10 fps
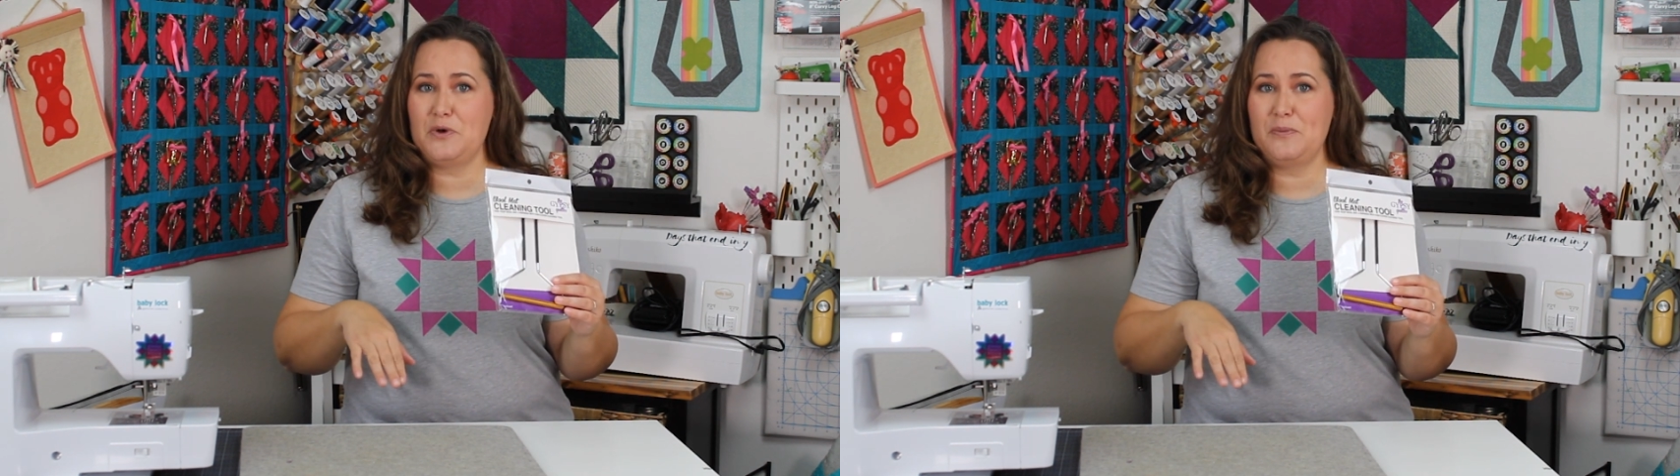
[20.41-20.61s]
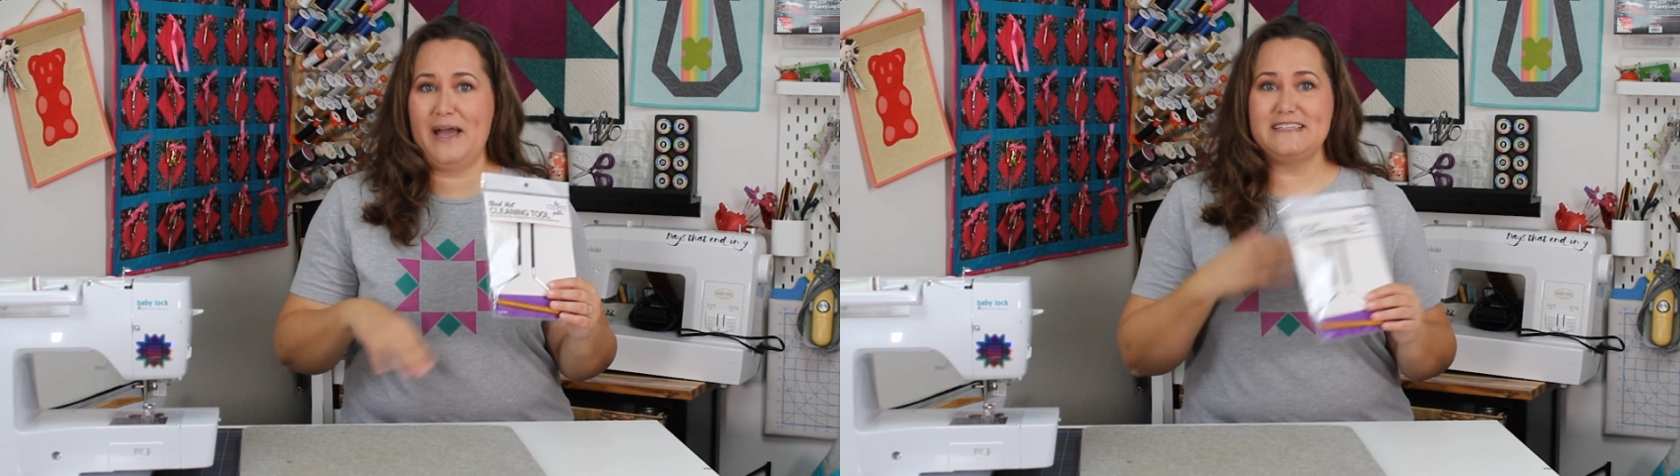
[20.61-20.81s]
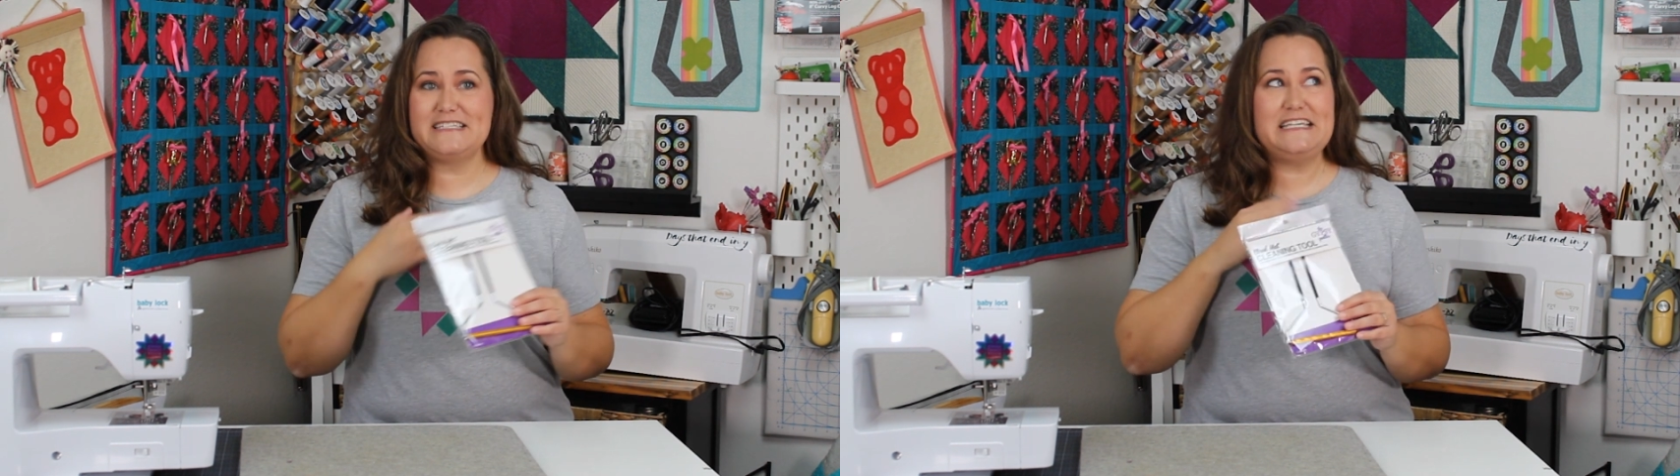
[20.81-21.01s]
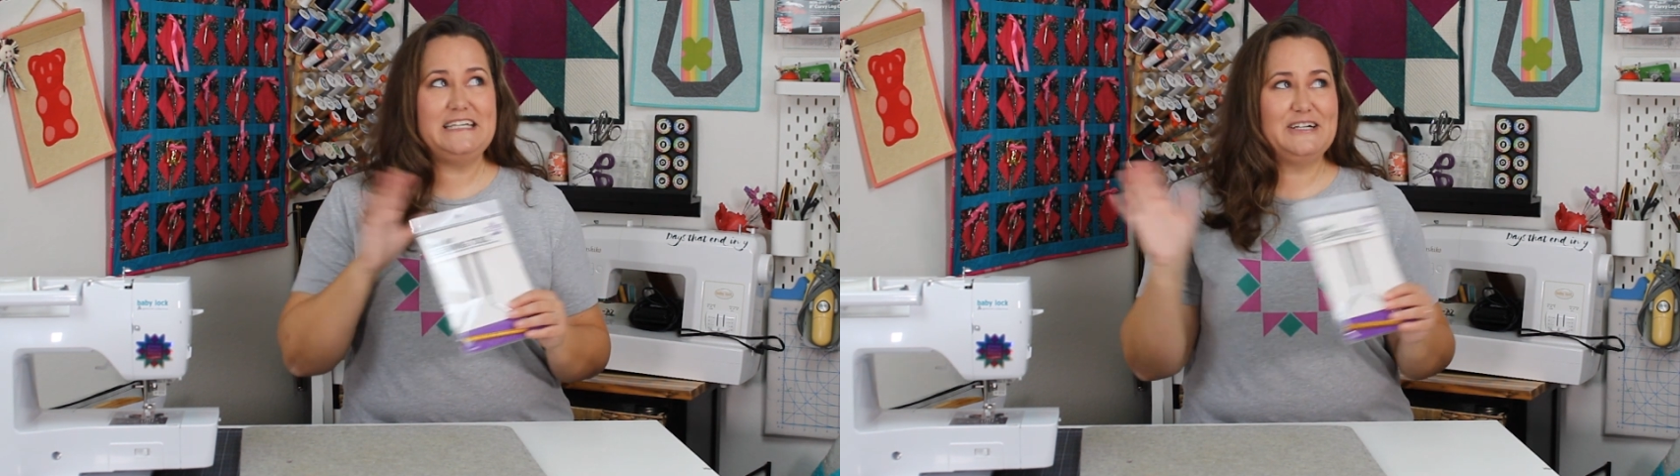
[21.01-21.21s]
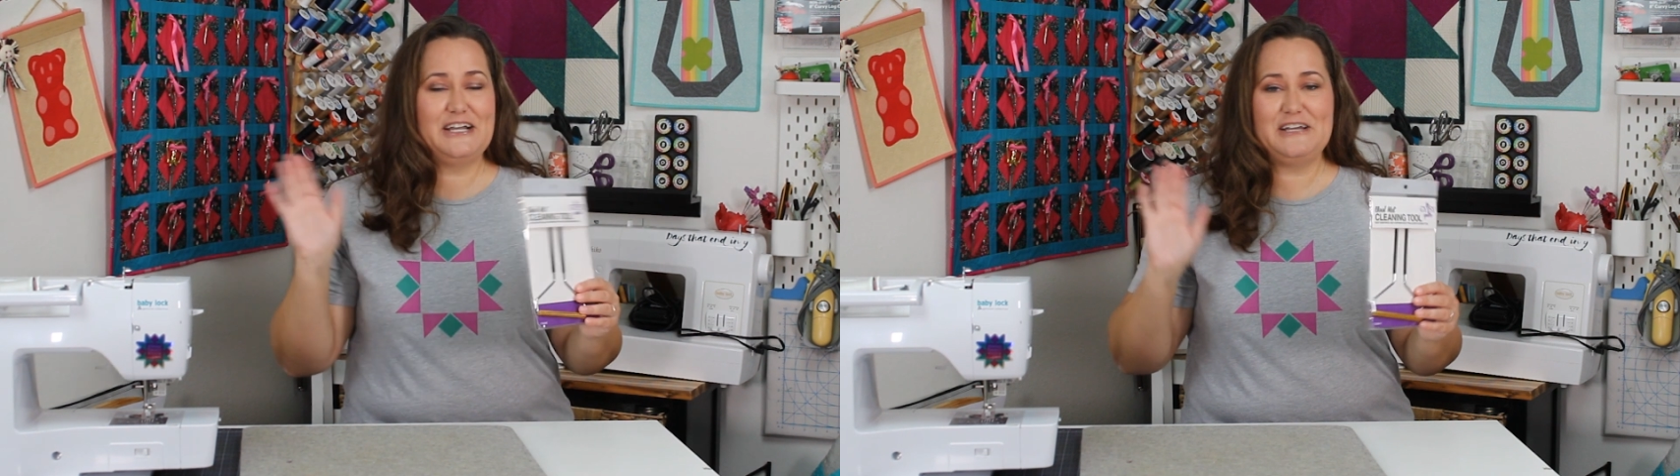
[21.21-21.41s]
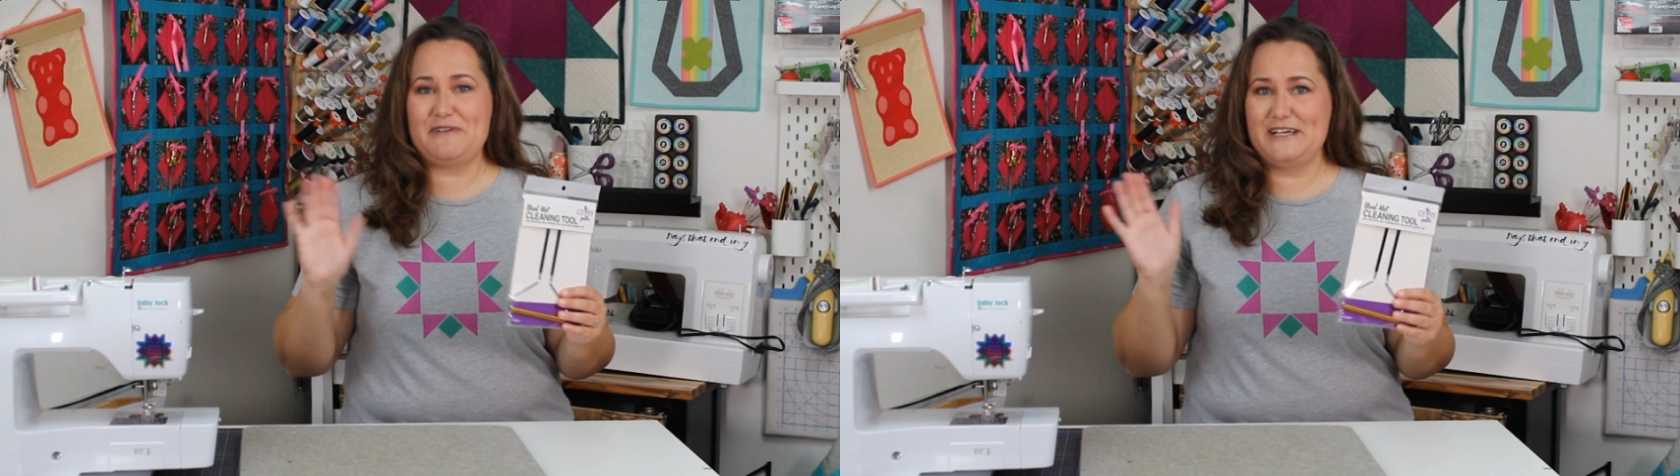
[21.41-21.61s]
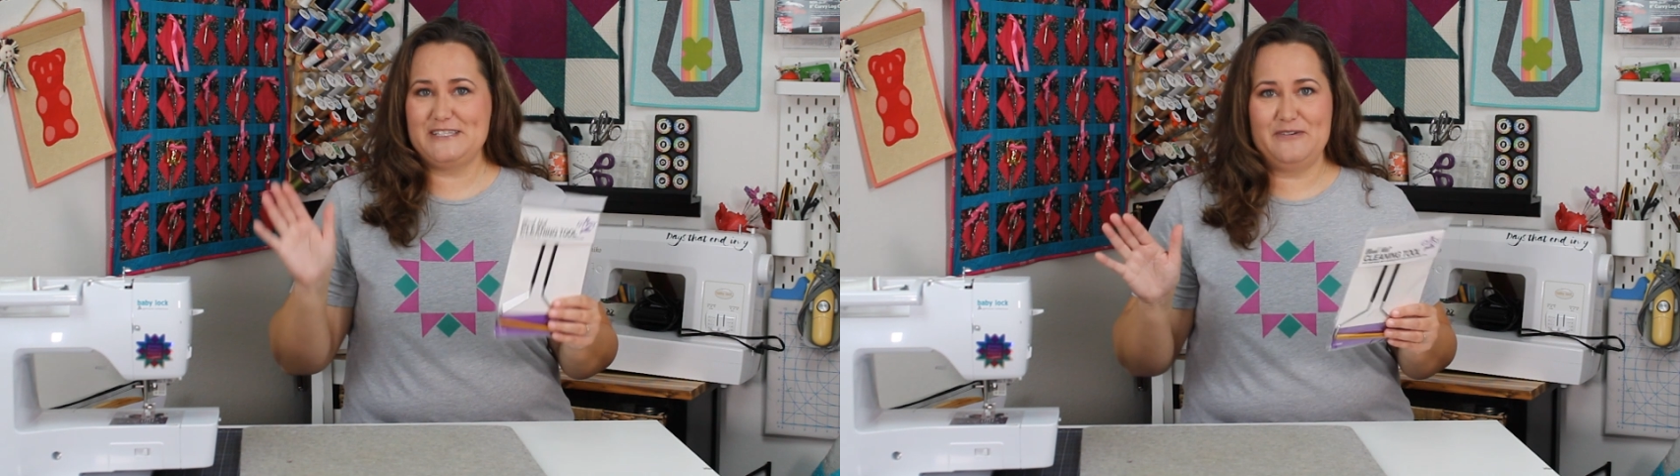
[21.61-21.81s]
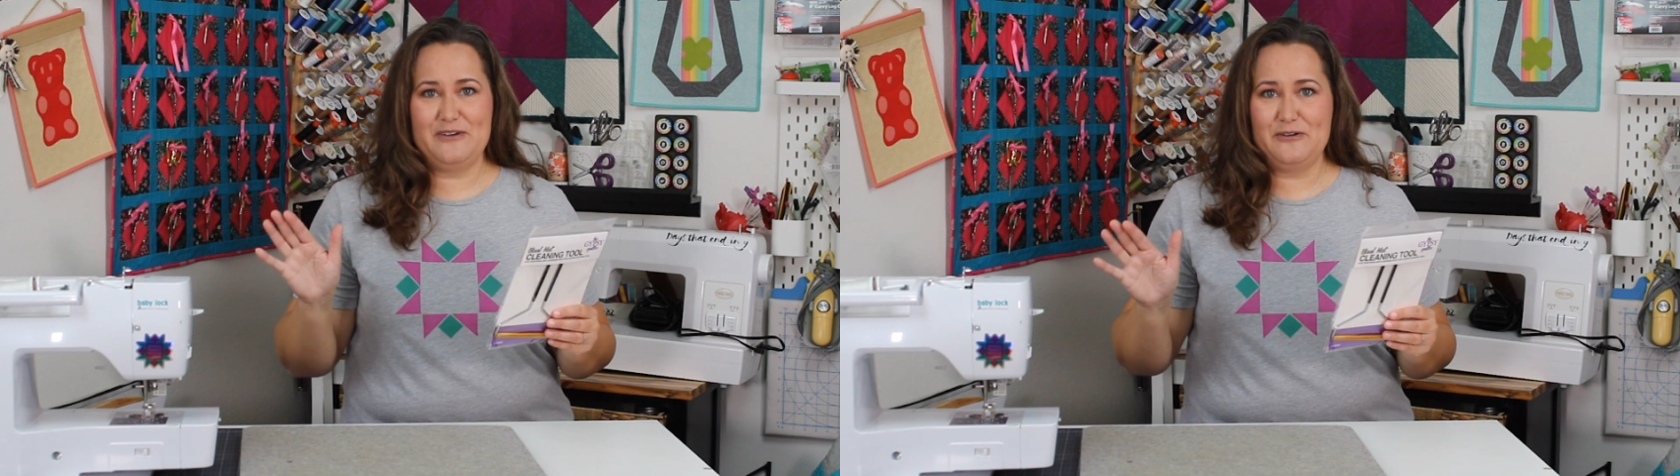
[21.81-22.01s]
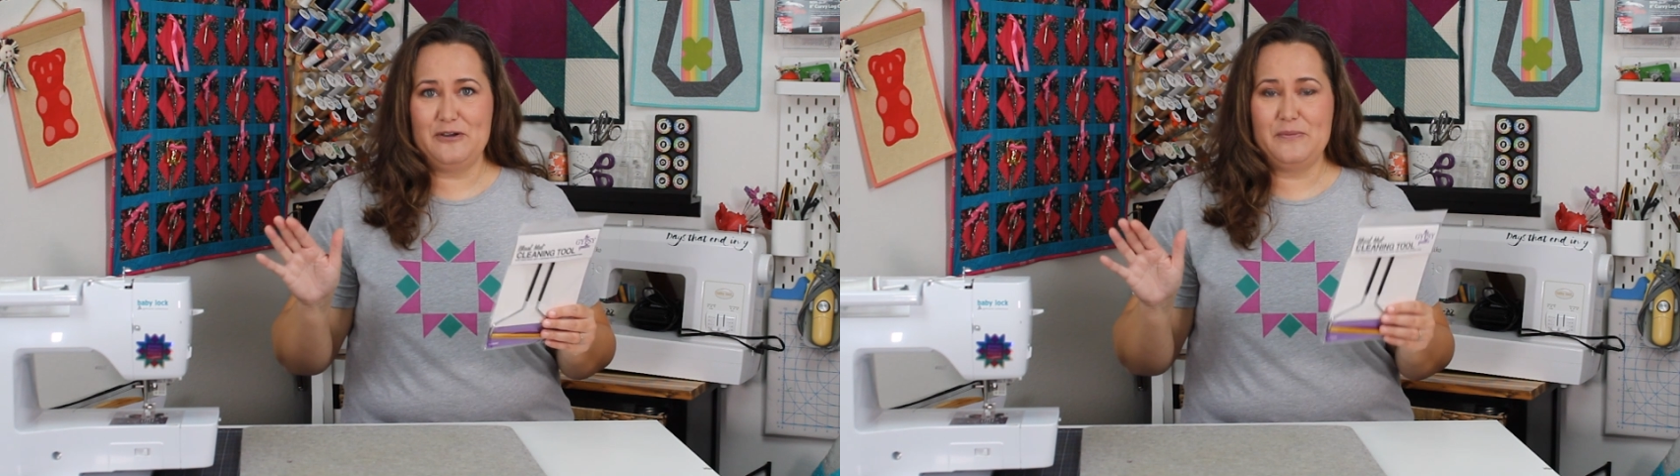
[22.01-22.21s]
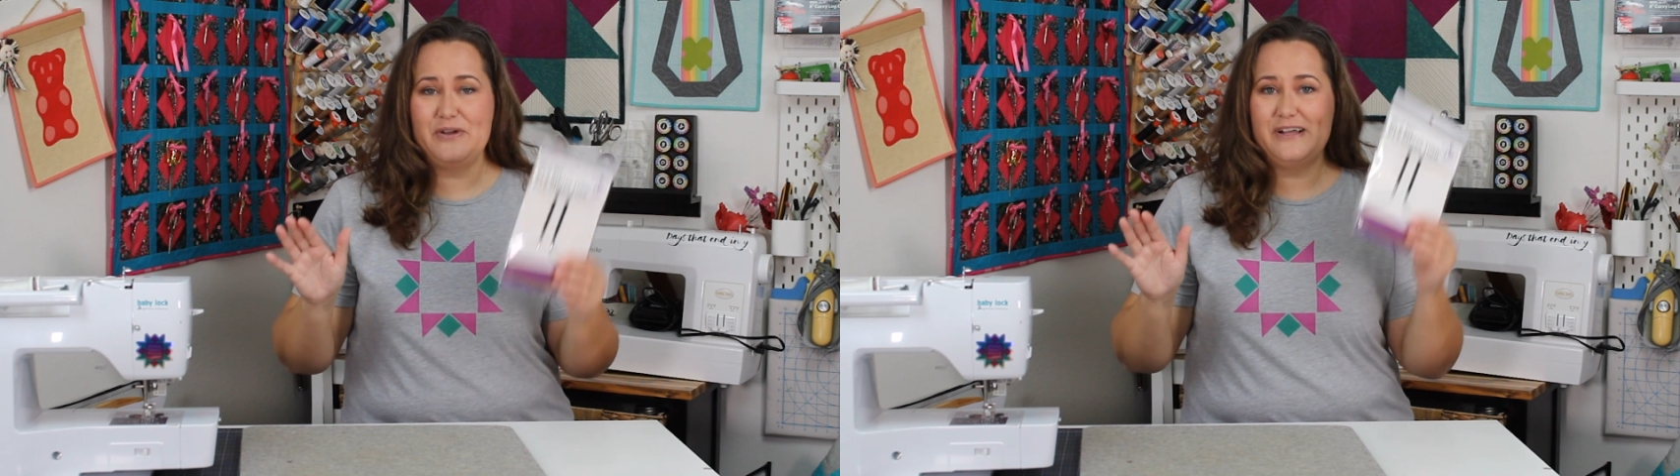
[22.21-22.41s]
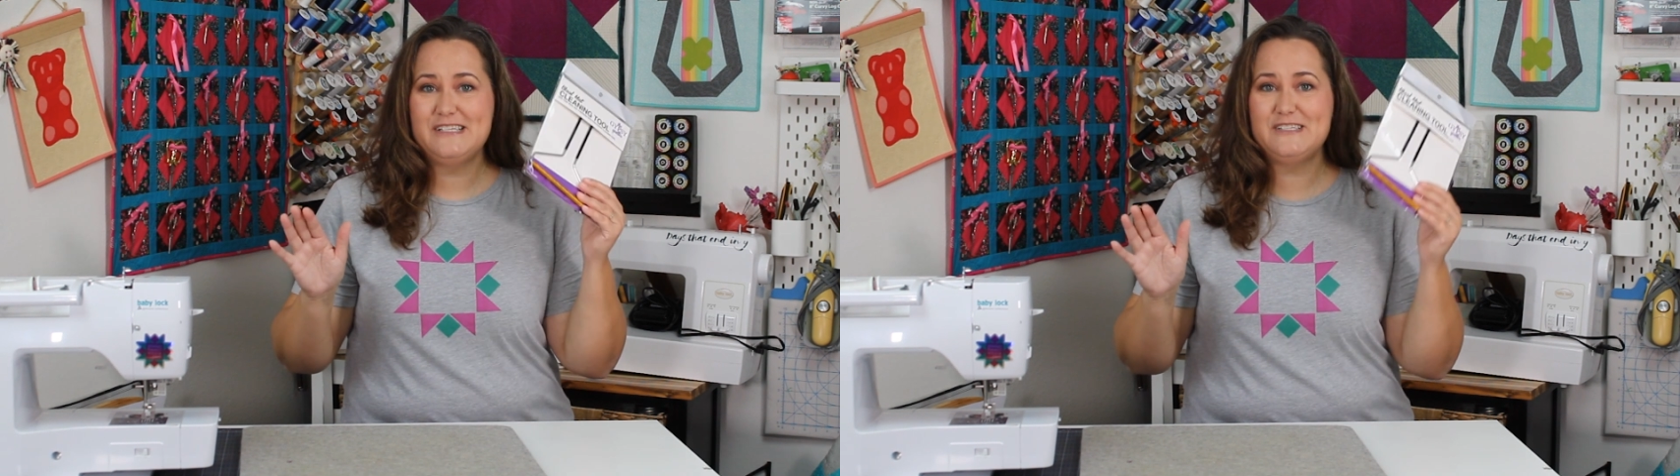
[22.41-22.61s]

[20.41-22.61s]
wool mats here in my sewing room,